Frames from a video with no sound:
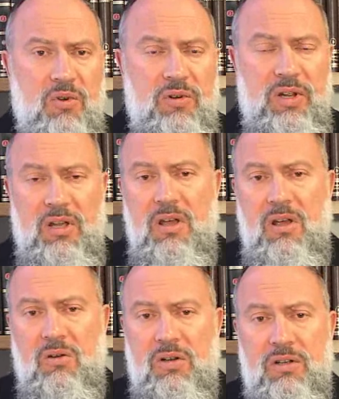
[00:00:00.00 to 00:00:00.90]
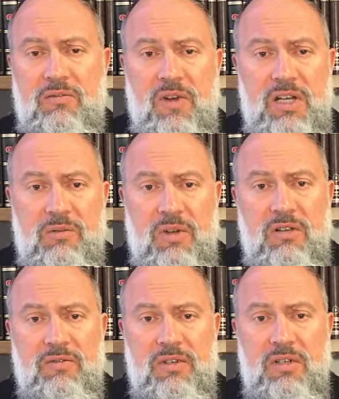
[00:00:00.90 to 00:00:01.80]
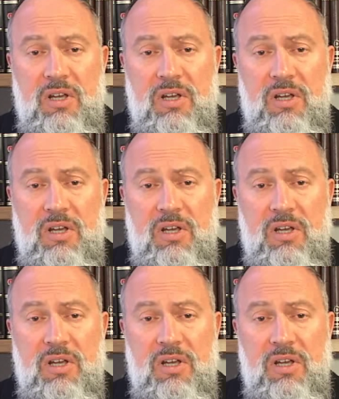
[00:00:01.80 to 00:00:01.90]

boring, or I don't find it relevant.